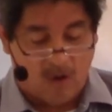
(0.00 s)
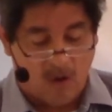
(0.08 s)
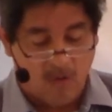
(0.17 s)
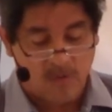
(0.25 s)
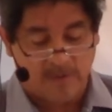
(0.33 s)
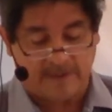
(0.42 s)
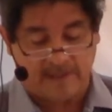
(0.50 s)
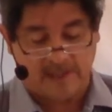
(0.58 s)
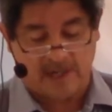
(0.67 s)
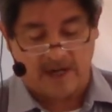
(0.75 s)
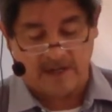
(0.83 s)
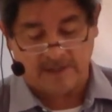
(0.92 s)
it
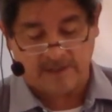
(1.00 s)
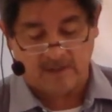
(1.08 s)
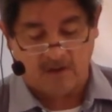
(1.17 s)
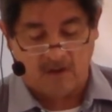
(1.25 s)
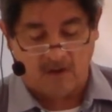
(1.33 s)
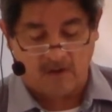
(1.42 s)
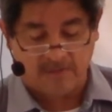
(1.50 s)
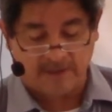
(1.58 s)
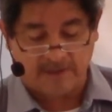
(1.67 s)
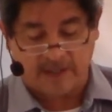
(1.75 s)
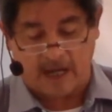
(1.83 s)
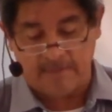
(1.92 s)
changes over
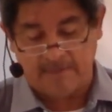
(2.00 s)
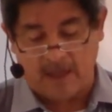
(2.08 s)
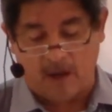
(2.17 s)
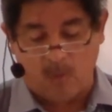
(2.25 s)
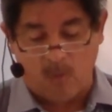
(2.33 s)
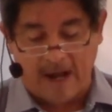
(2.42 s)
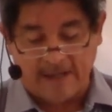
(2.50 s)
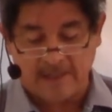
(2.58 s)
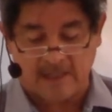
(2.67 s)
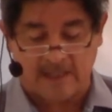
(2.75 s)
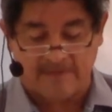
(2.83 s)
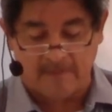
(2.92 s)
time, and what
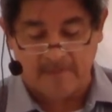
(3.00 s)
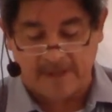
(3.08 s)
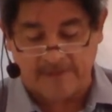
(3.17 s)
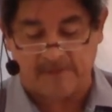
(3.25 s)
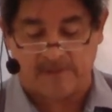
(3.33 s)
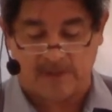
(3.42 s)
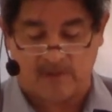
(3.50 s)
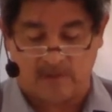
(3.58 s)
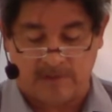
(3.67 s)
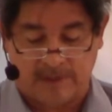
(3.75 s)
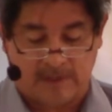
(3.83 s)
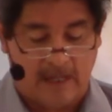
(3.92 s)
is giving better
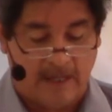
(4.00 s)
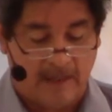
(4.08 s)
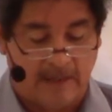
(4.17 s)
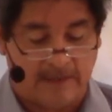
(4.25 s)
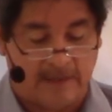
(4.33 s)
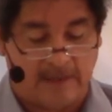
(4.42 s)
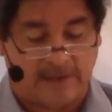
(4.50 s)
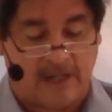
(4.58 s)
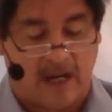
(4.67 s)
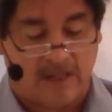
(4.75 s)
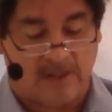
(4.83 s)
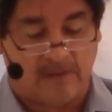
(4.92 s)
results in the
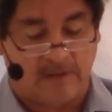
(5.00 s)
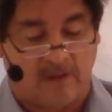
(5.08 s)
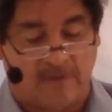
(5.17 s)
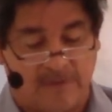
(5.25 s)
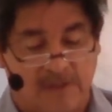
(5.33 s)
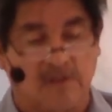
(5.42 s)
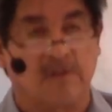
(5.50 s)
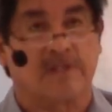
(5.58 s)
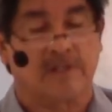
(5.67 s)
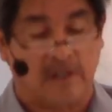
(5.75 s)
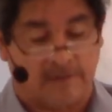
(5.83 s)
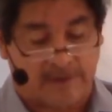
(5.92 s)
interaction of street
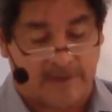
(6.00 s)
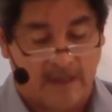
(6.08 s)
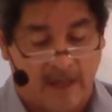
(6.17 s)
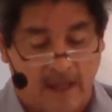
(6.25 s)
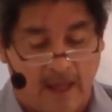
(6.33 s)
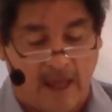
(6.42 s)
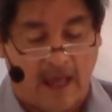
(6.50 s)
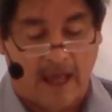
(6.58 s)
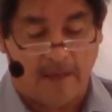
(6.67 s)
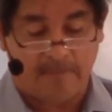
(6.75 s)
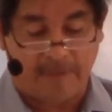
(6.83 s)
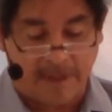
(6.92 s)
children,
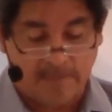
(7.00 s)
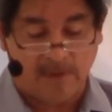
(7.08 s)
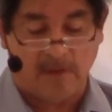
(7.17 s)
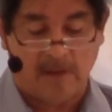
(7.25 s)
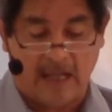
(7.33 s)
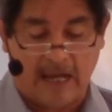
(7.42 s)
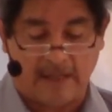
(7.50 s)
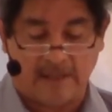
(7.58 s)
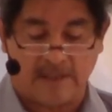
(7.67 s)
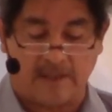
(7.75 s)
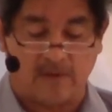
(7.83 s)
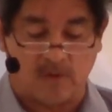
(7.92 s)
people, and
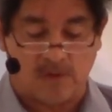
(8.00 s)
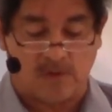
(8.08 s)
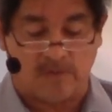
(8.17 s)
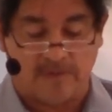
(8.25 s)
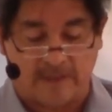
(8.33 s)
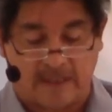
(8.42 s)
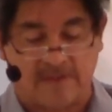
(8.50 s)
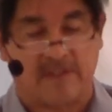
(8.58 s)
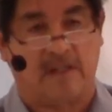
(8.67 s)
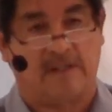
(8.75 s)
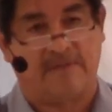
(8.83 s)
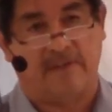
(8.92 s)
institutions that
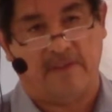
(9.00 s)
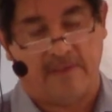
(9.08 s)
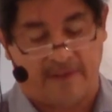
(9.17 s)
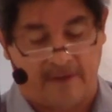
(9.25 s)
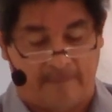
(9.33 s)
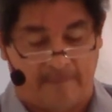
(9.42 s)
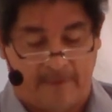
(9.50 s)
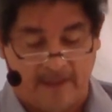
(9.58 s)
serve them.